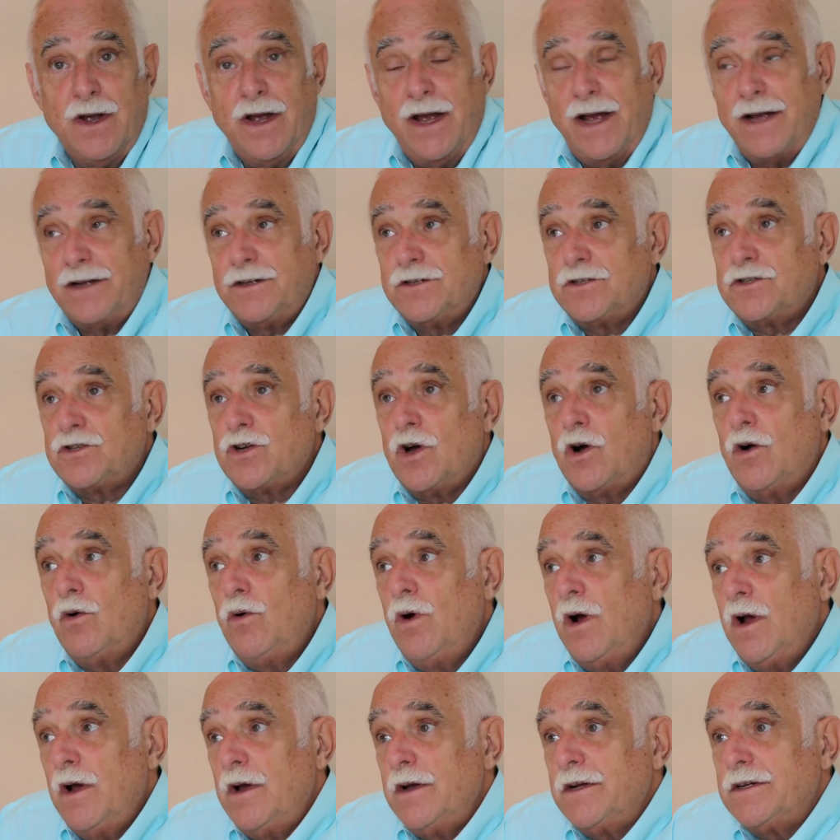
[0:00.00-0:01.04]
And
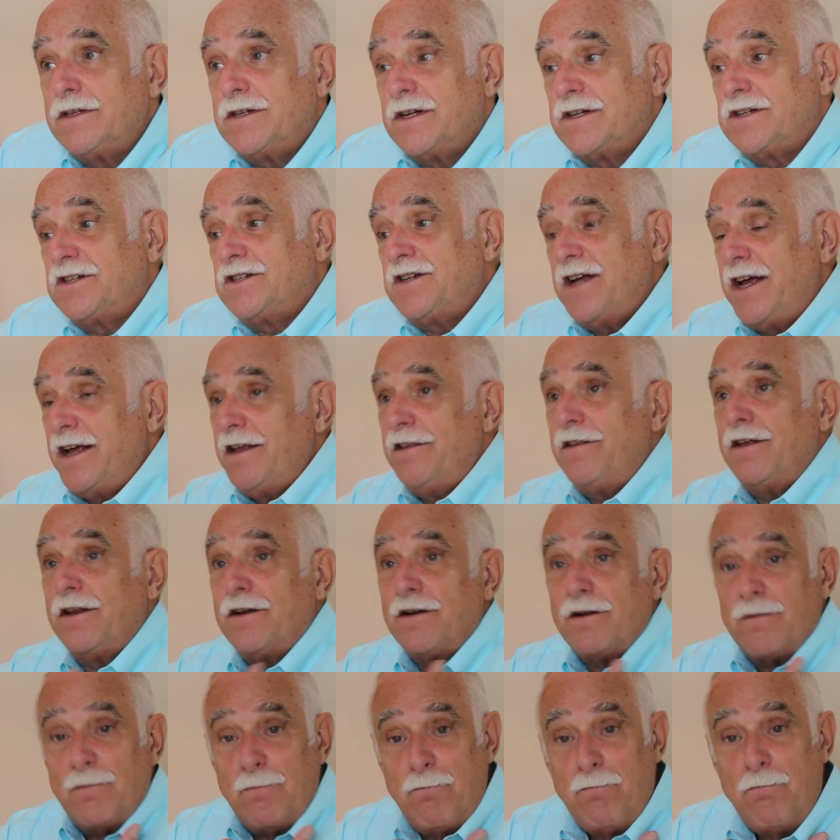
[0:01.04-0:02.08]
so to say
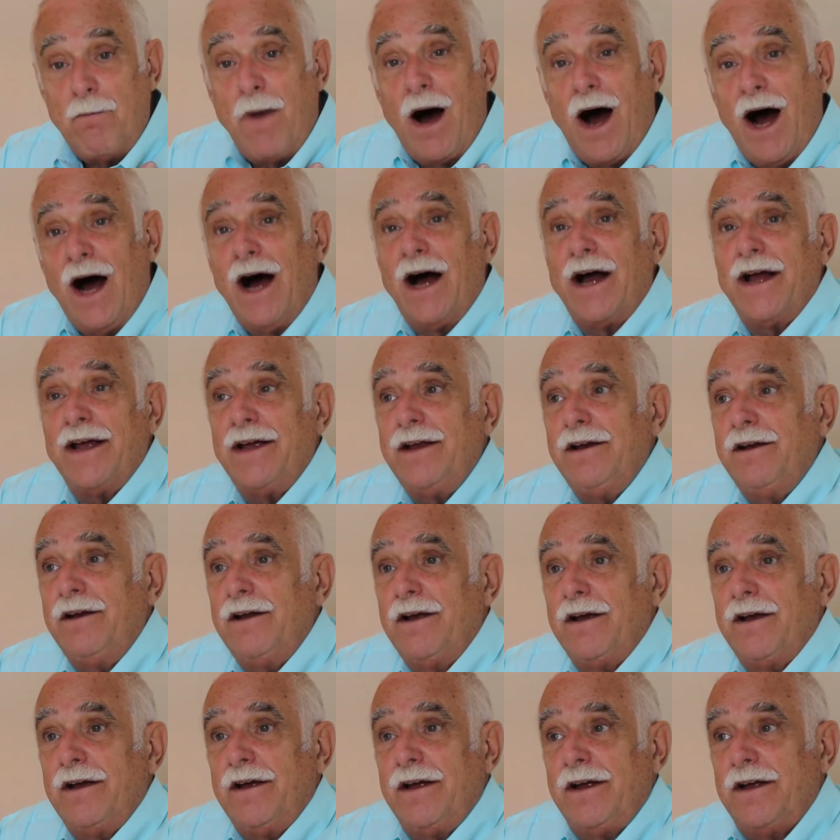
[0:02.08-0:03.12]
that mine
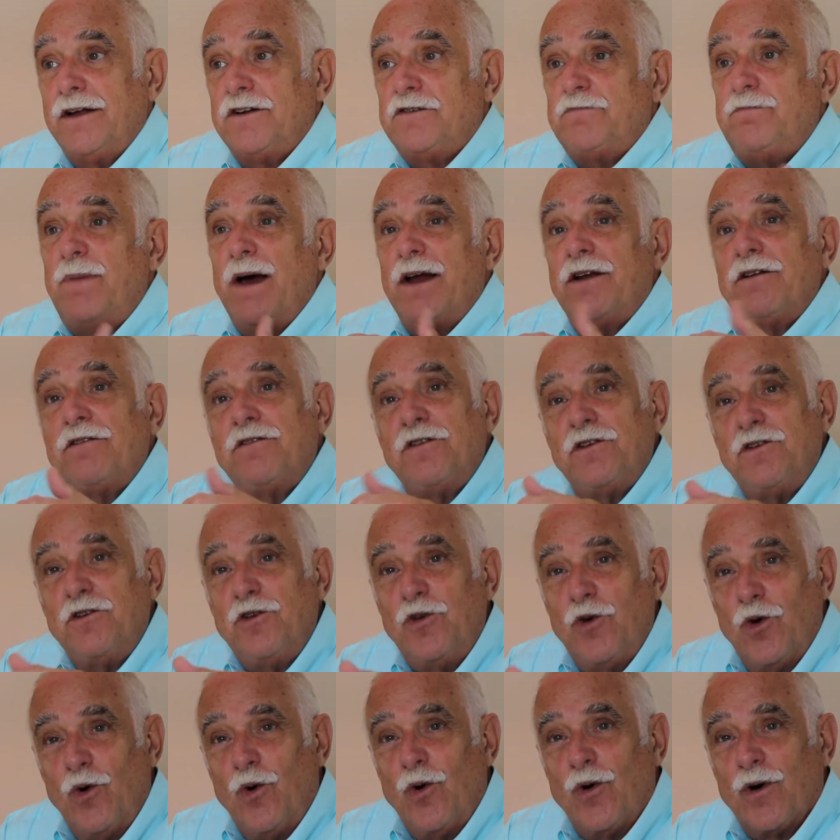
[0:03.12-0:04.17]
is better than
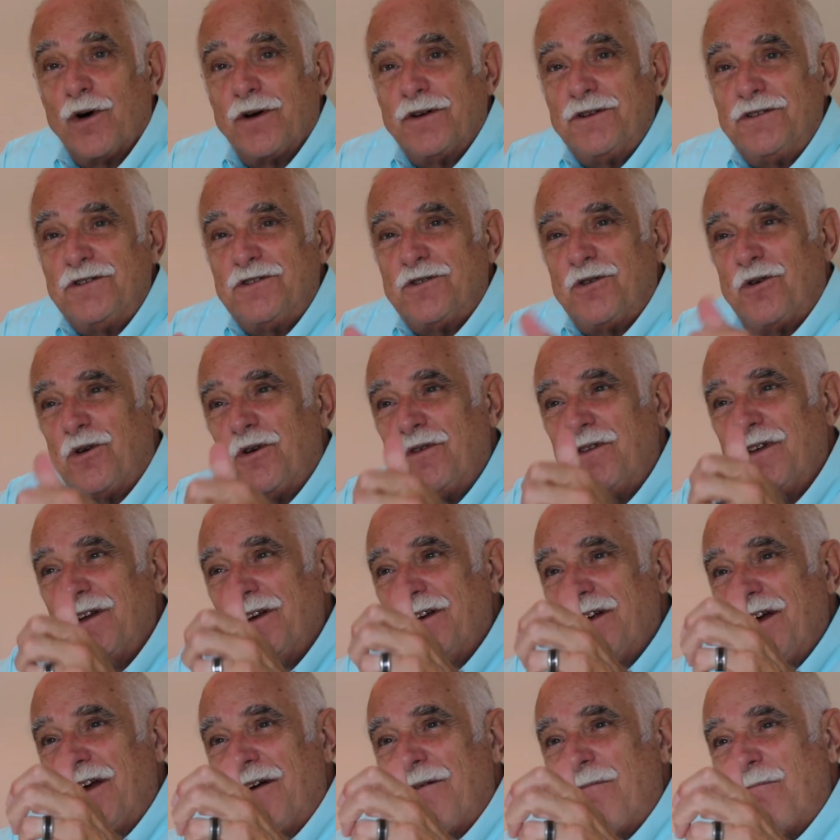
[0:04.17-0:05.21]
yours or
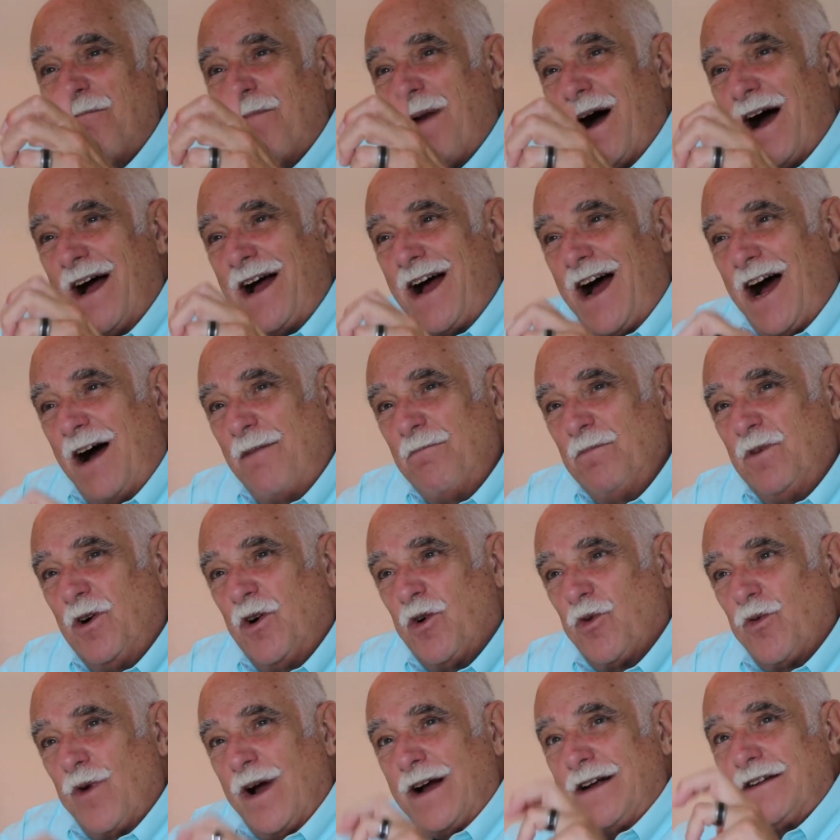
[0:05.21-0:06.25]
that I'm
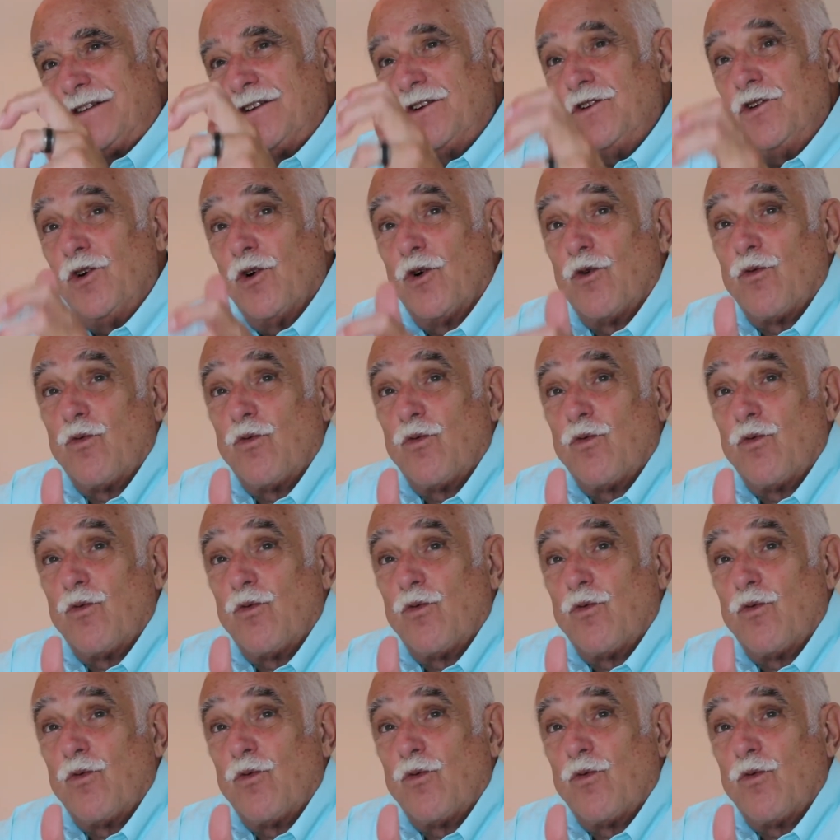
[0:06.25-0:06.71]
correct and you're